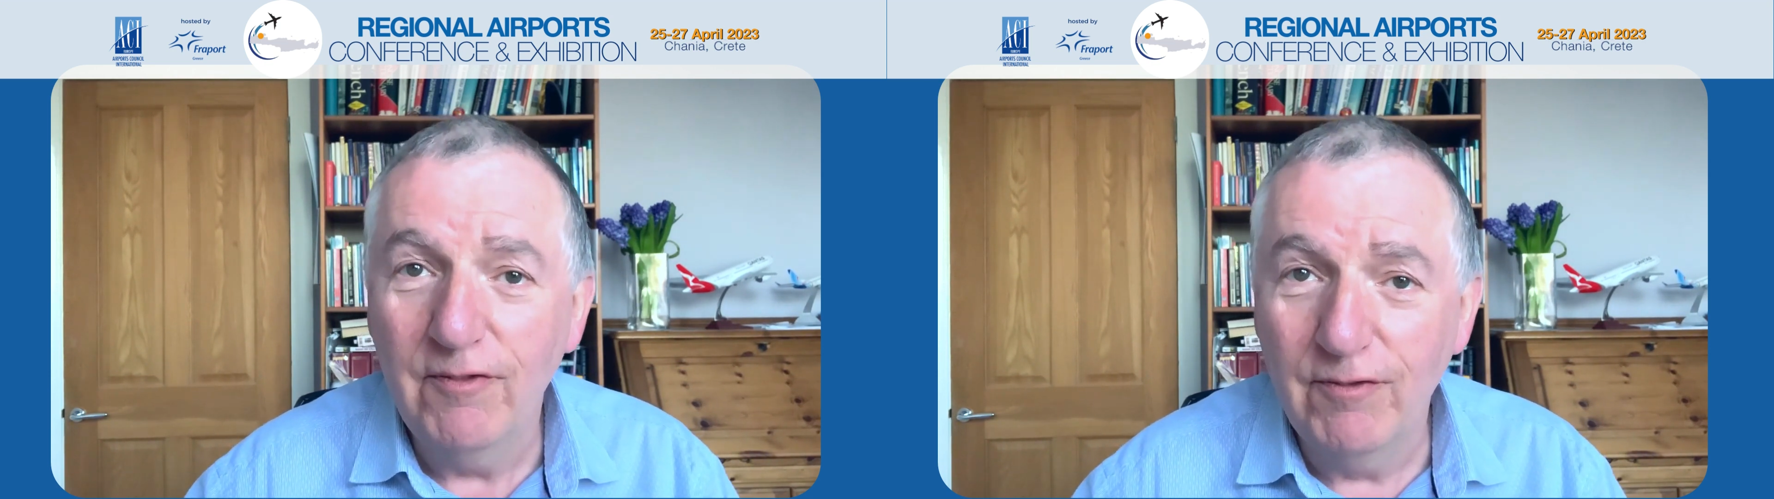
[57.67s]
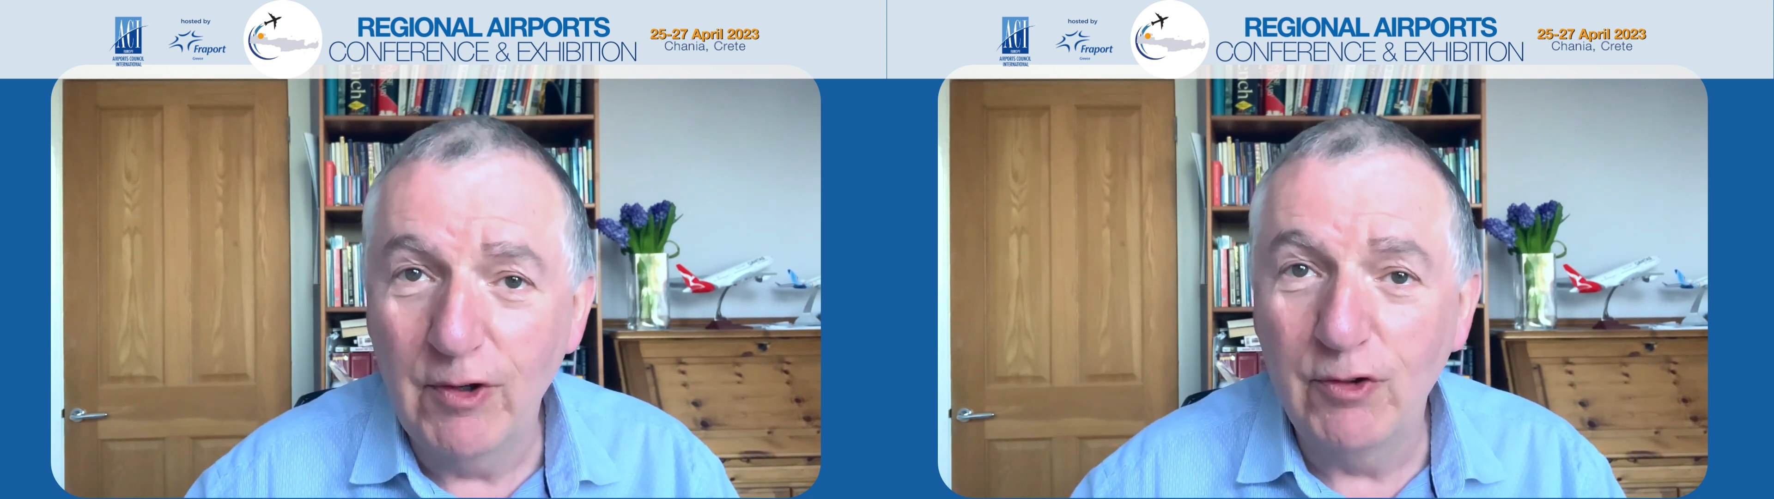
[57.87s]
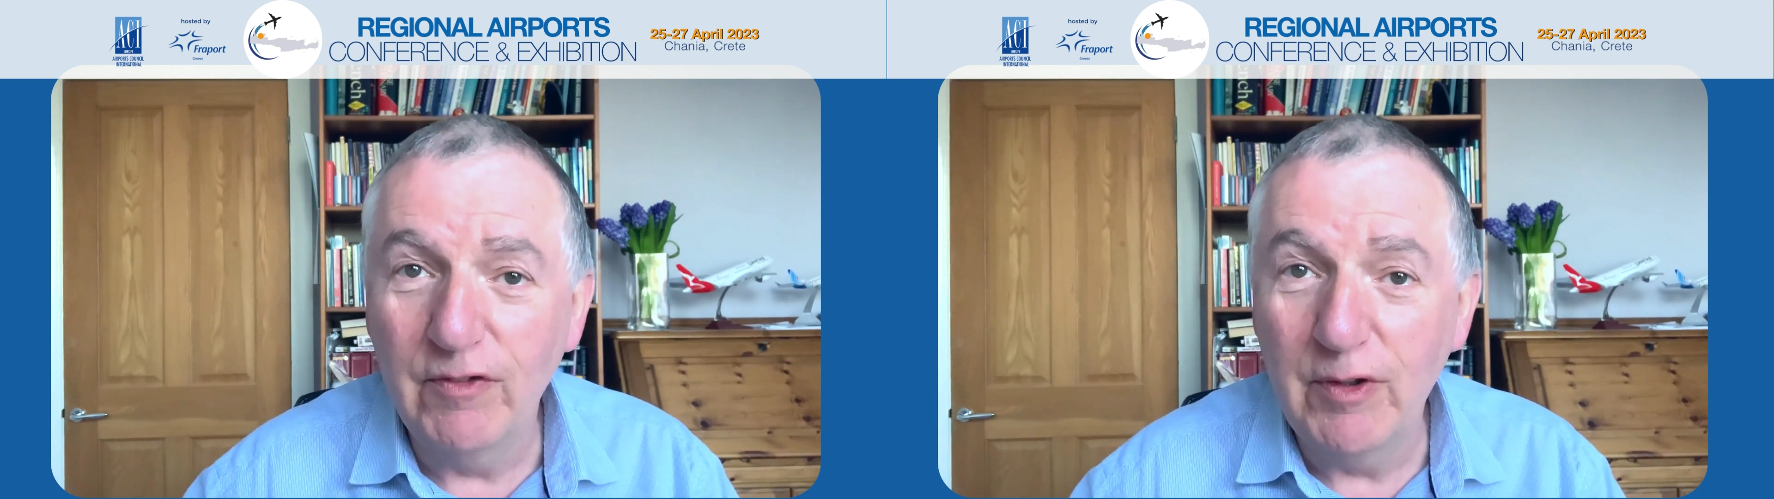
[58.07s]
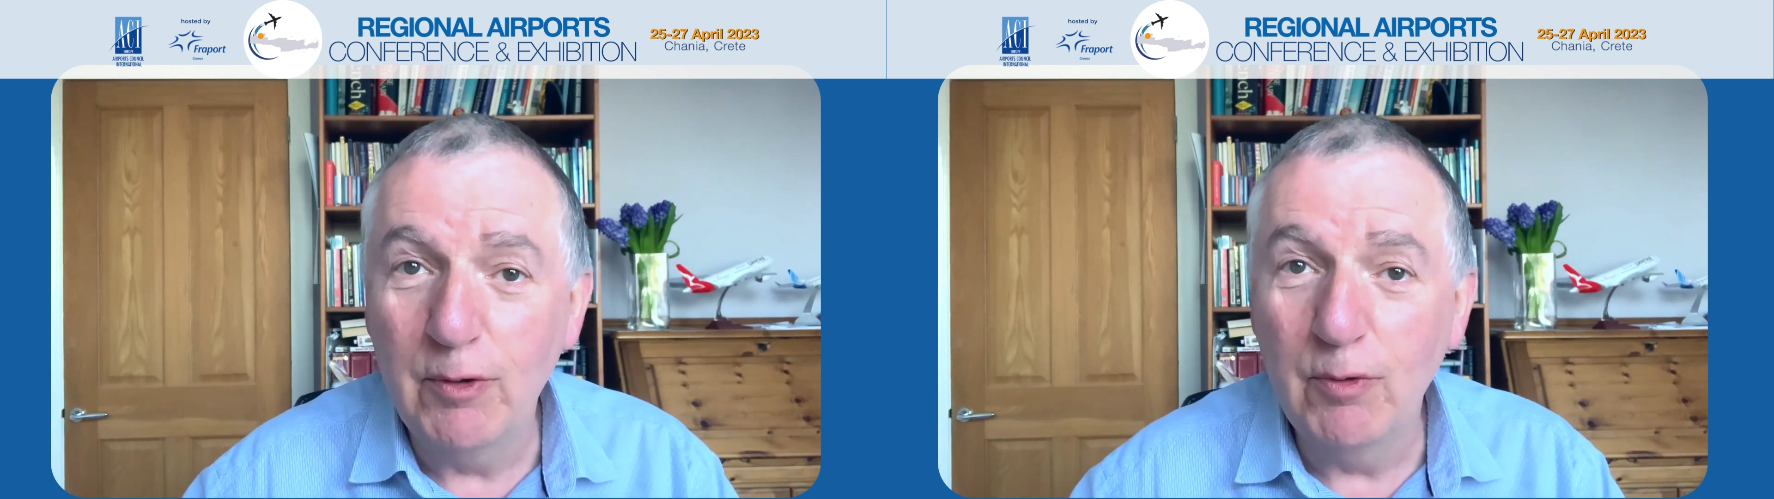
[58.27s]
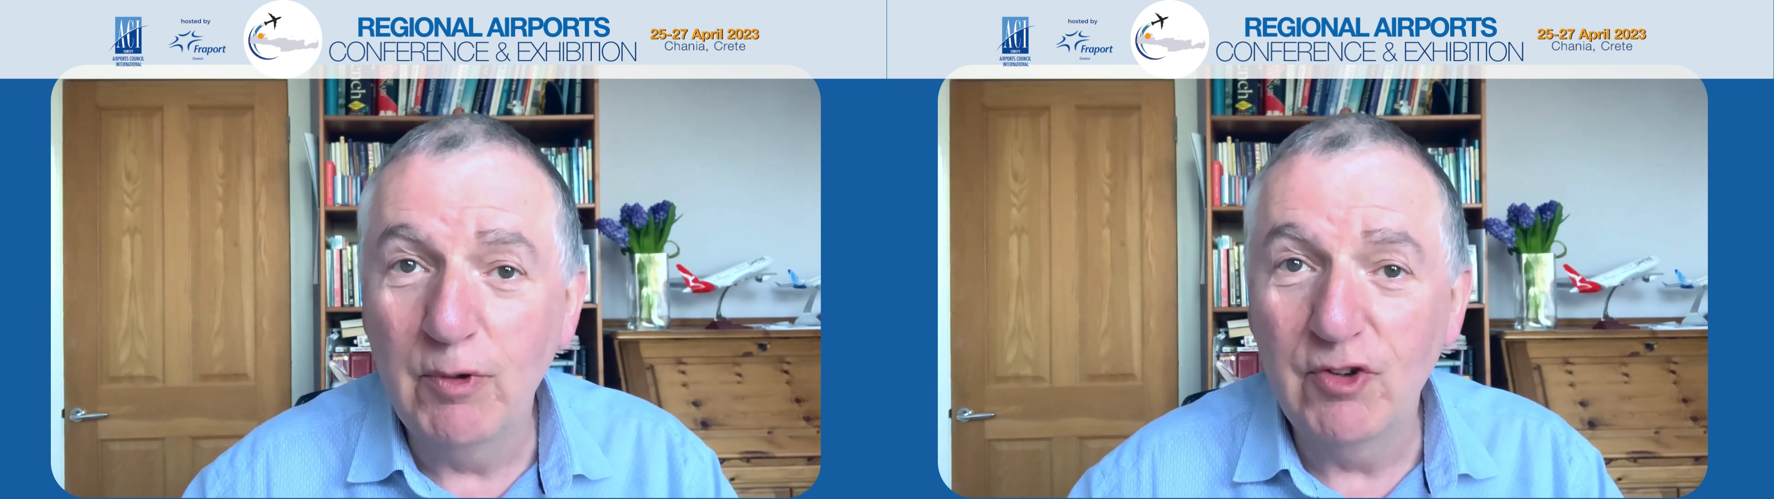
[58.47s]
Those of you
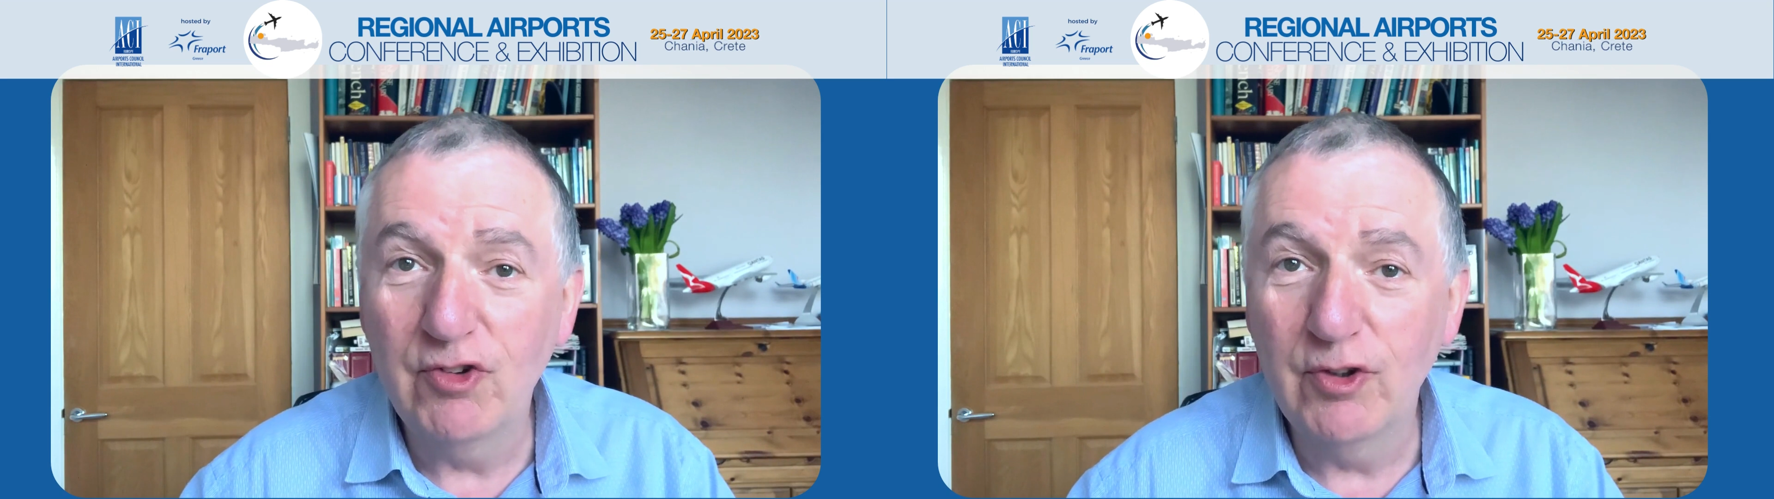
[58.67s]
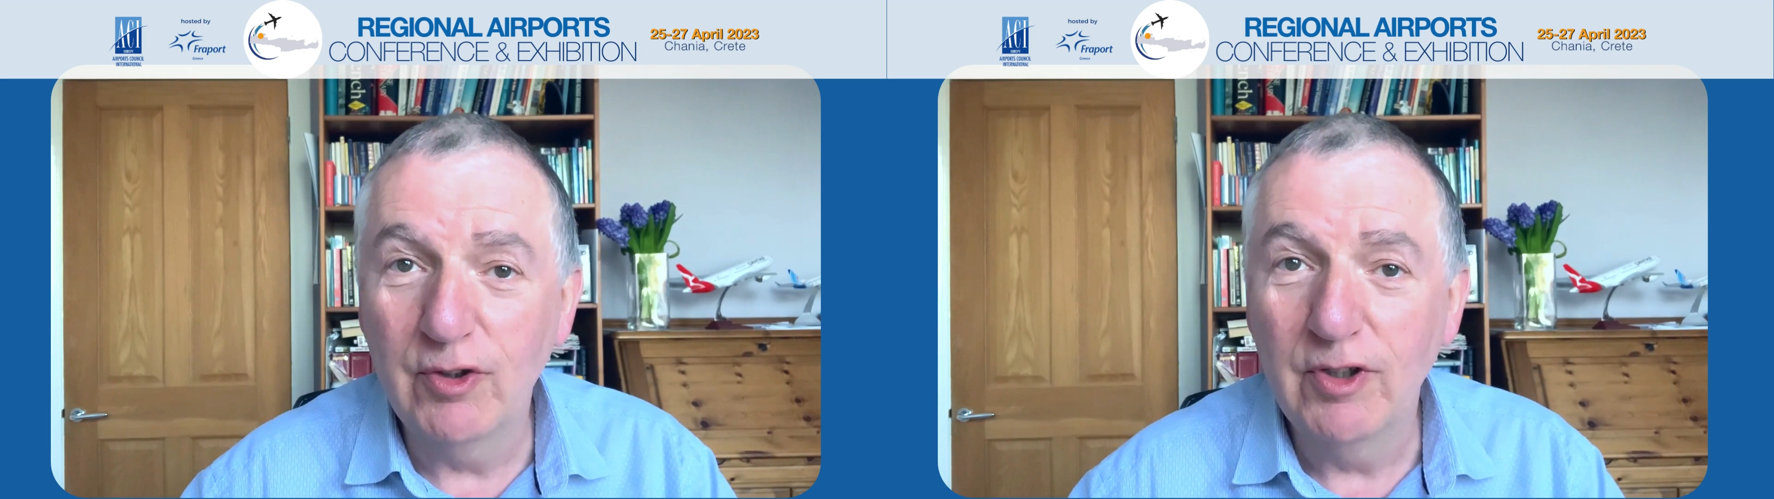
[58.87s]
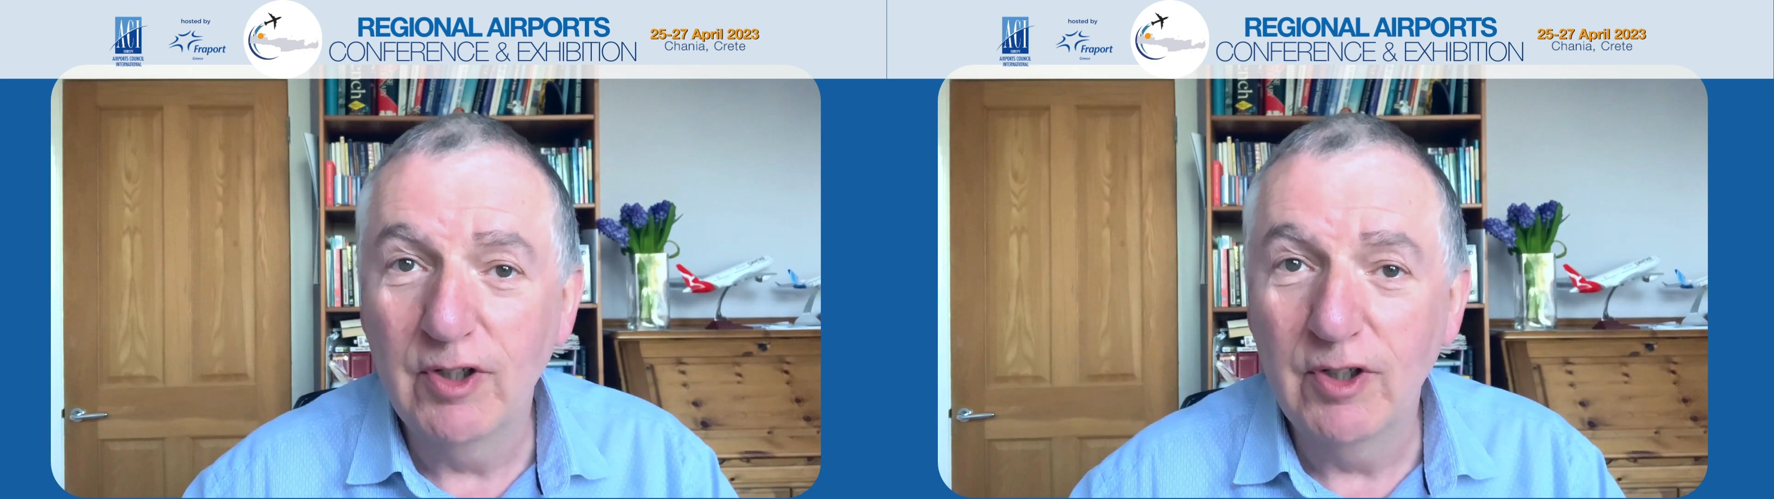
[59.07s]
who wish to